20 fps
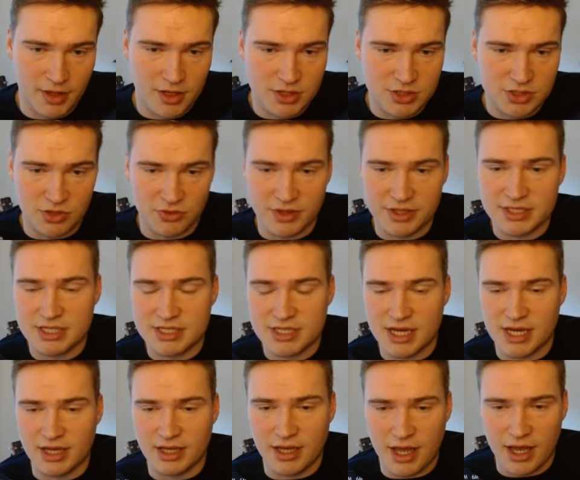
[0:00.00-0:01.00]
So this is
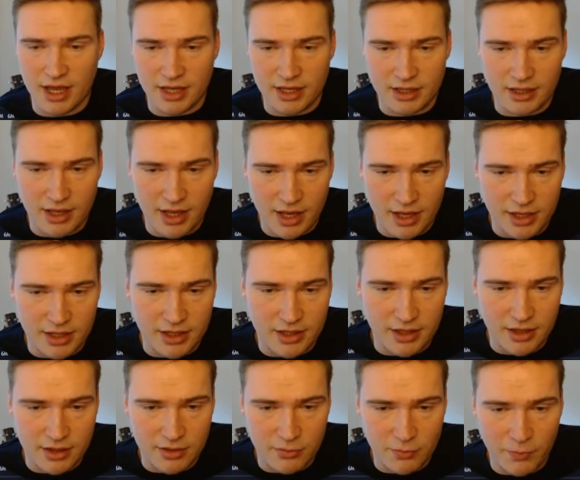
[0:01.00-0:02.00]
a
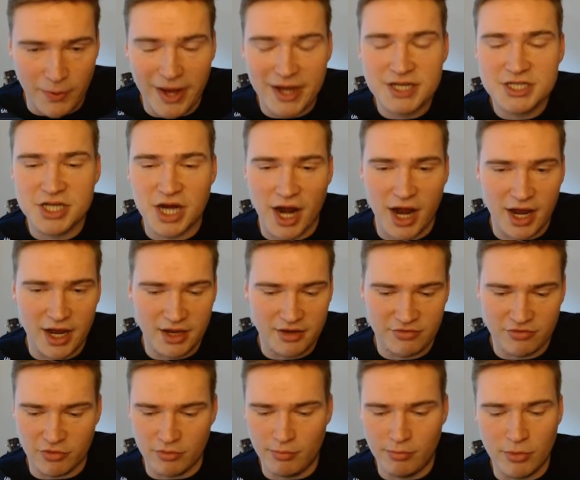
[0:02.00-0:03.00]
range high
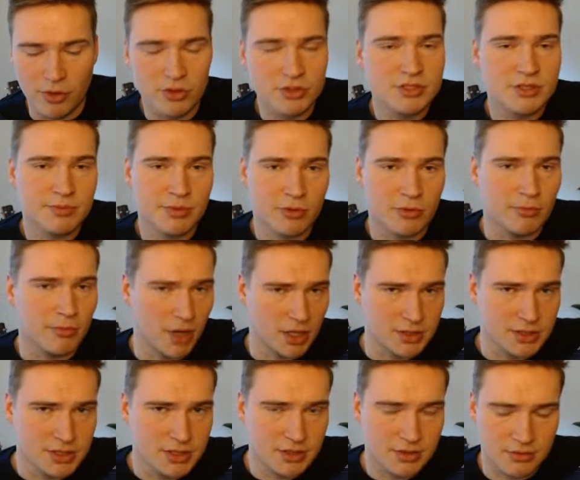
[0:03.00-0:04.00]
for multiple
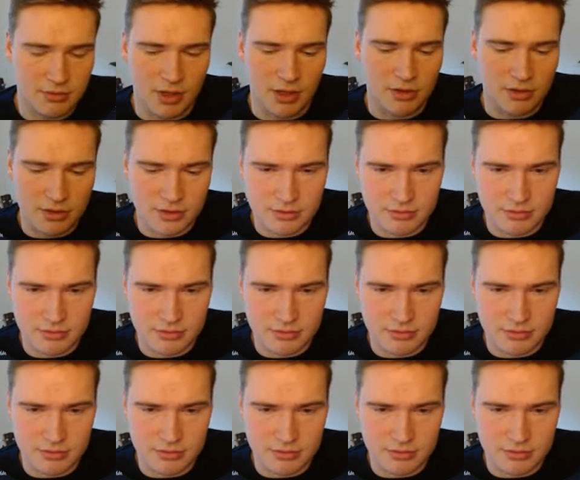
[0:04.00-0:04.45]
months, well,